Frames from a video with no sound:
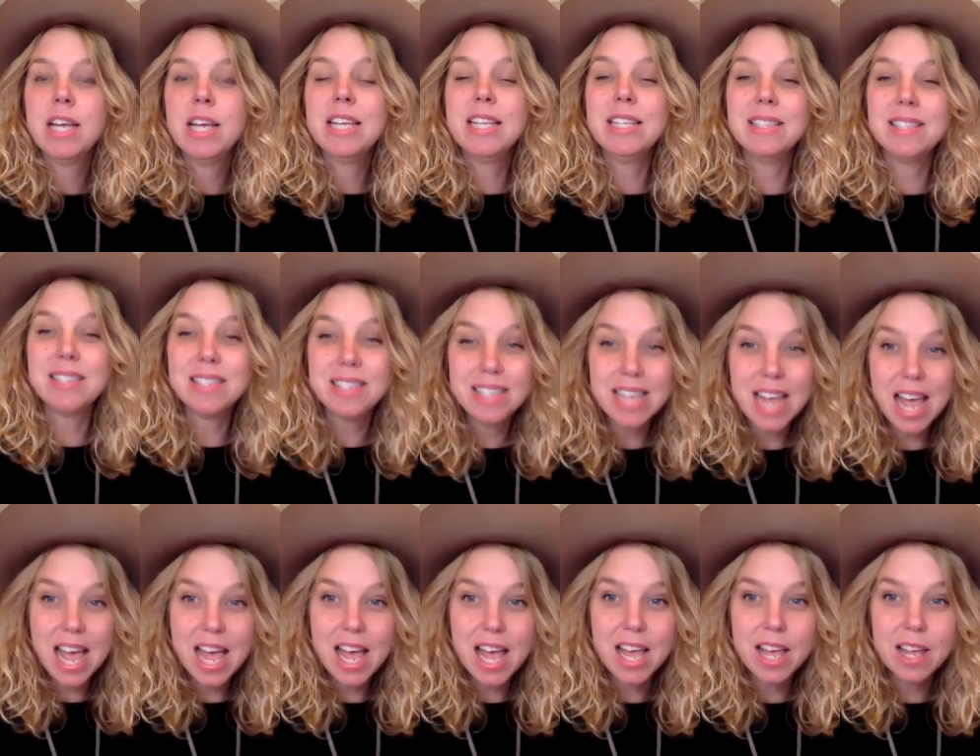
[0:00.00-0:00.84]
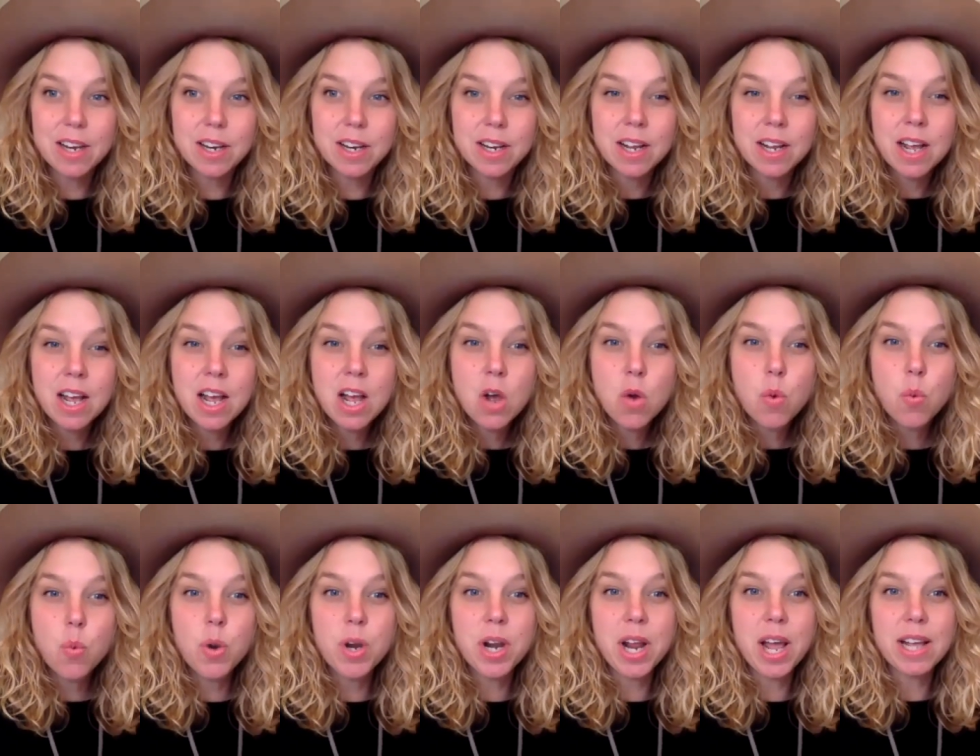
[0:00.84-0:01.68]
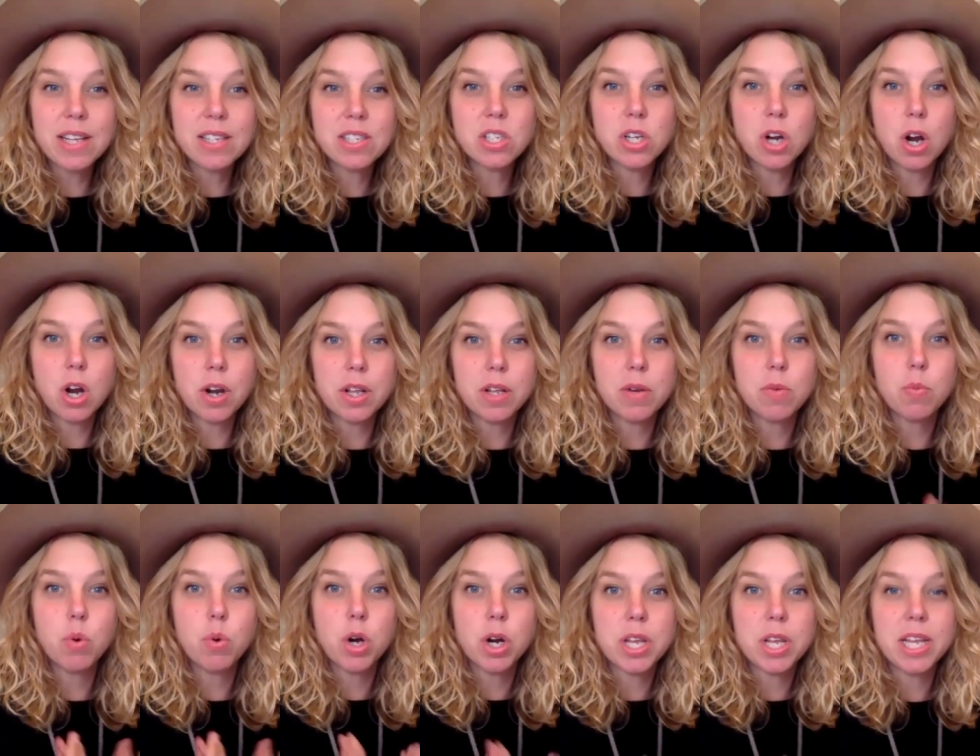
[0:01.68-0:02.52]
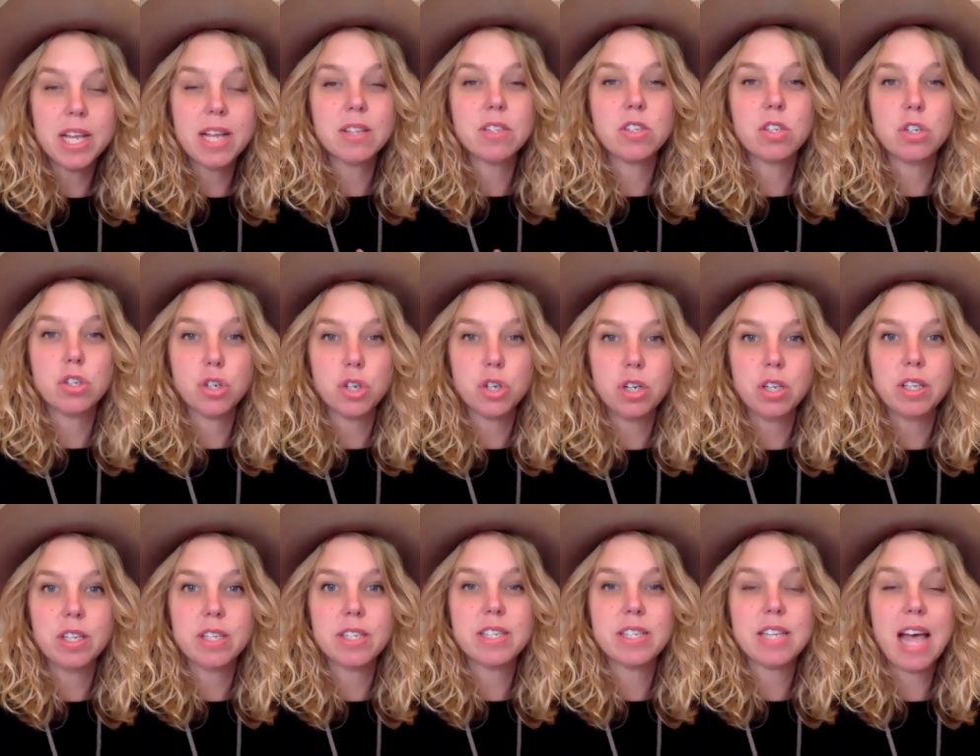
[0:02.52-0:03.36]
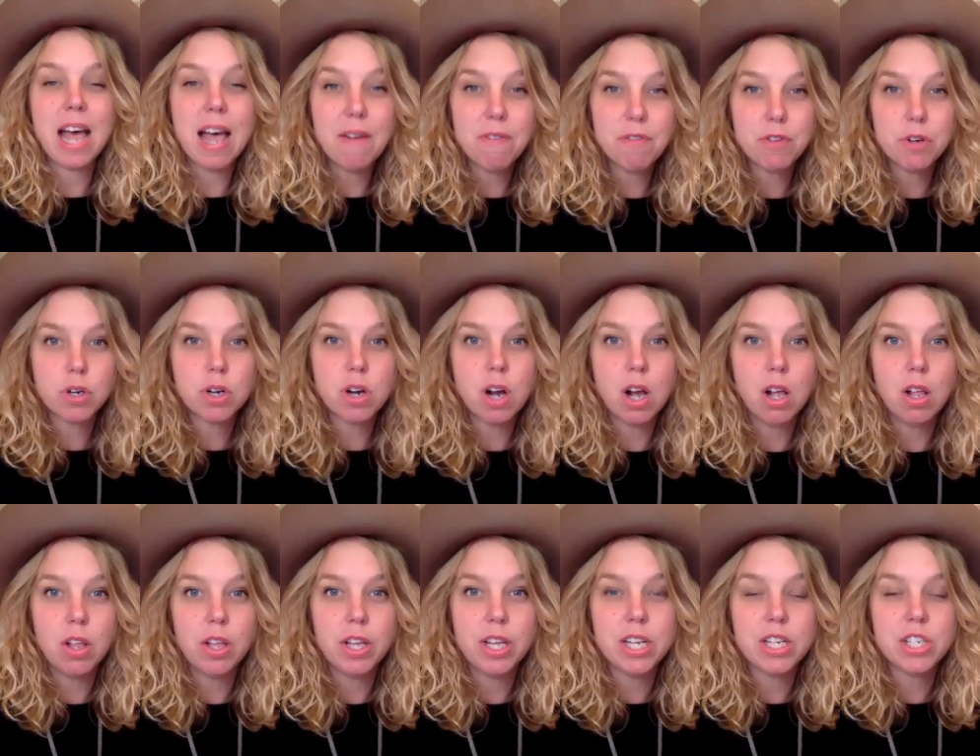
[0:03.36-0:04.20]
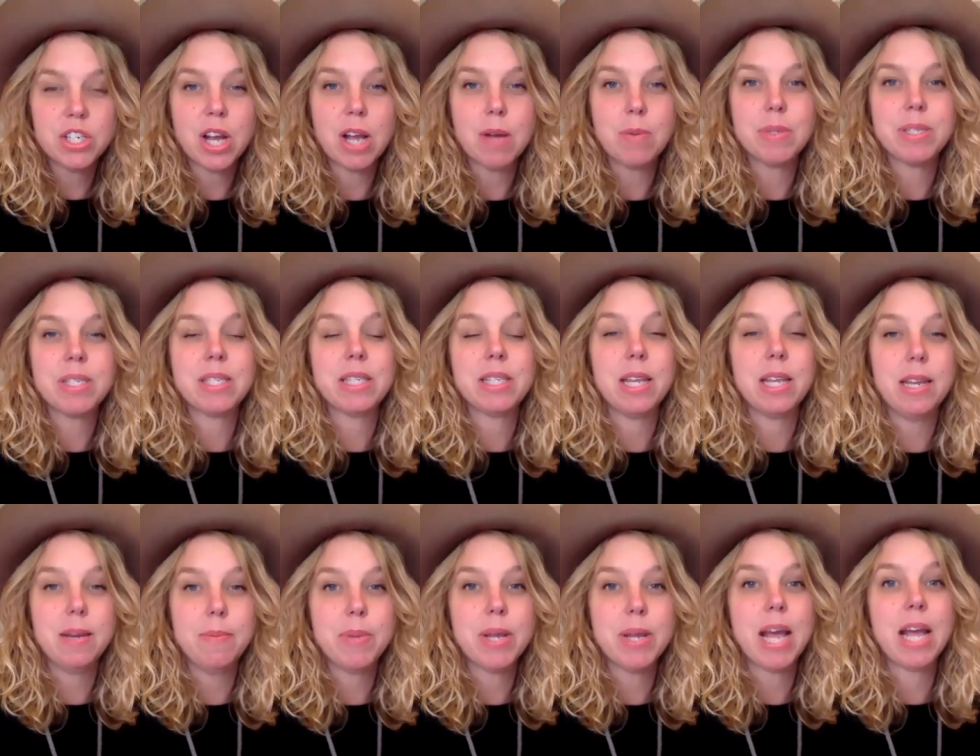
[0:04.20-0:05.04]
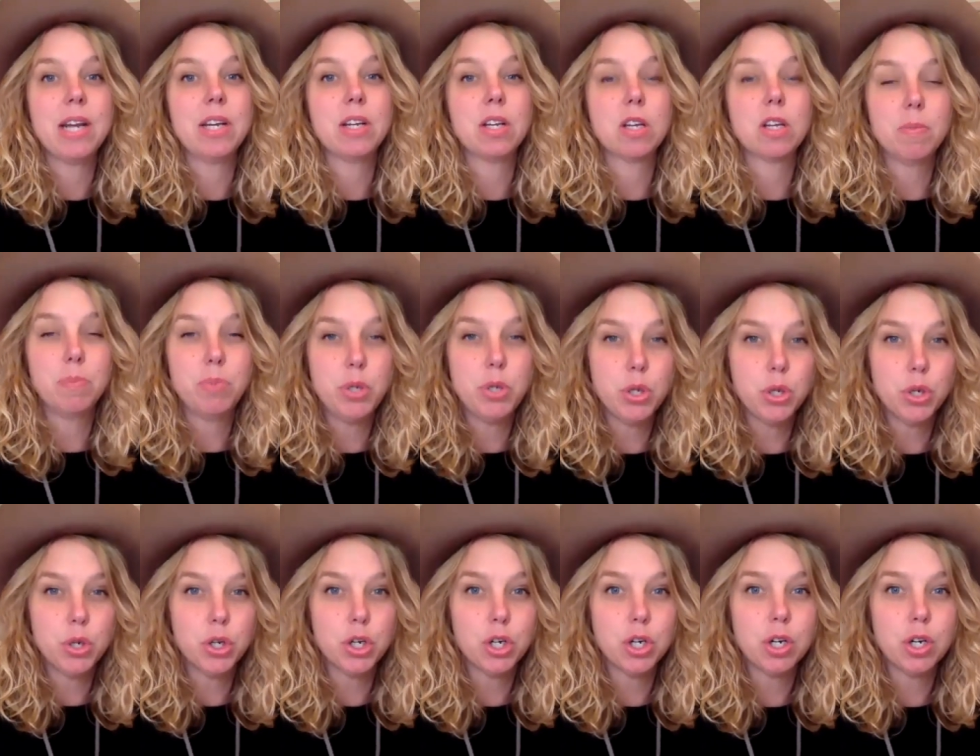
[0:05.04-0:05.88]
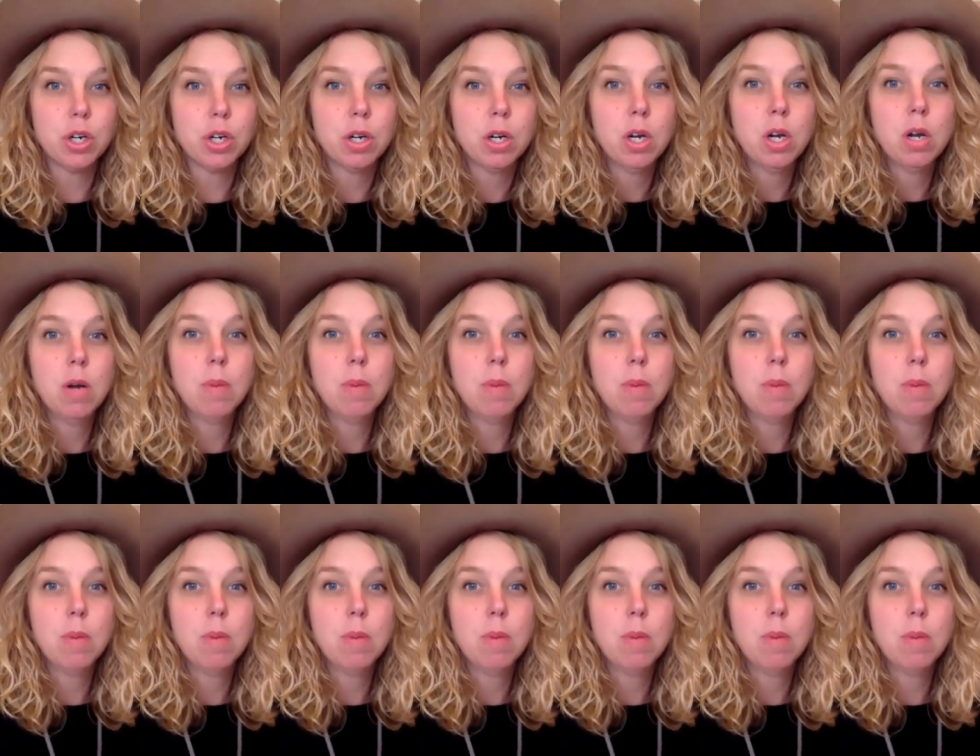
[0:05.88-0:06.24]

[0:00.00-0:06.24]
Instead, when I started working as a journalist after college, I was sitting behind a computer,